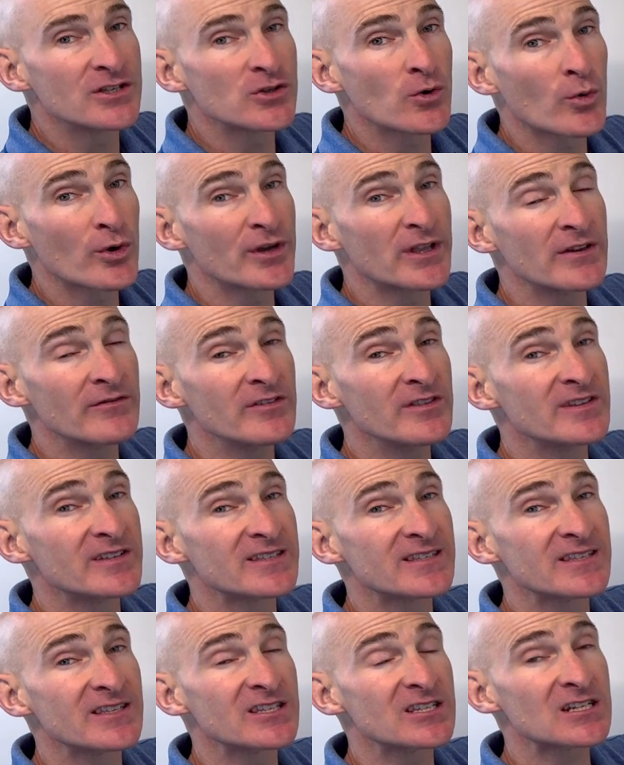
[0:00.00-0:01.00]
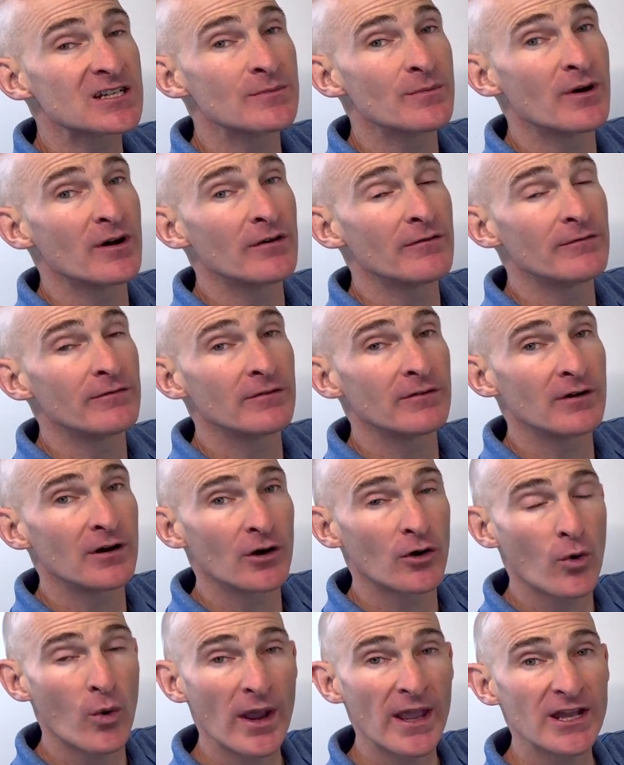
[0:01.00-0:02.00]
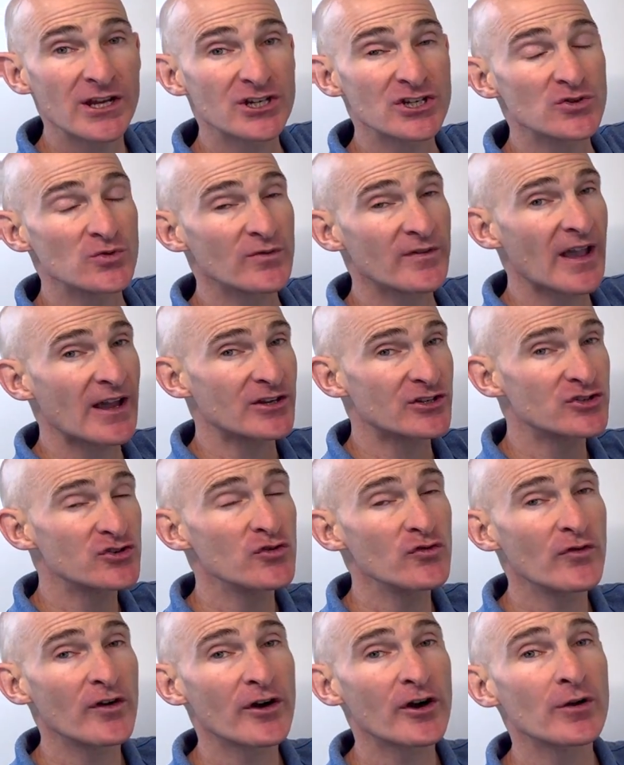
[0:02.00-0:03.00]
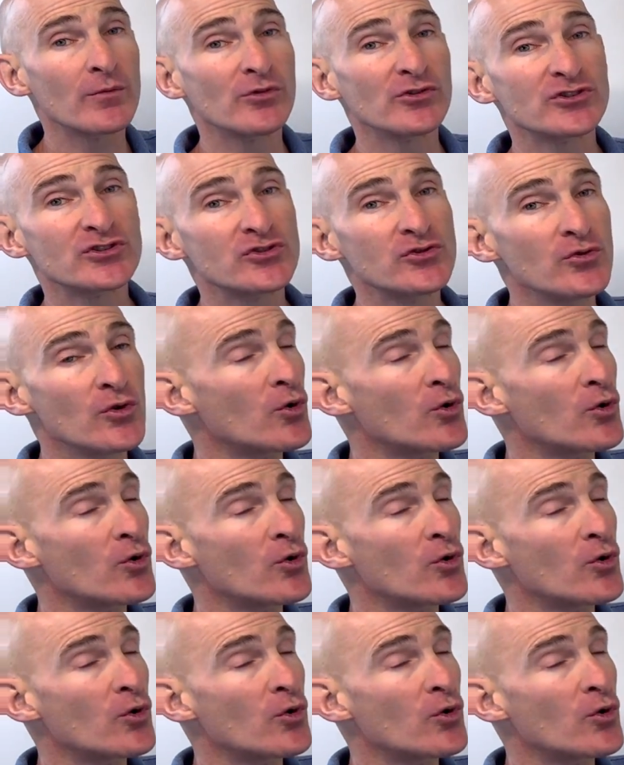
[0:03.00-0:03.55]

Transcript: So we're given this system of equations. We've got two variables, two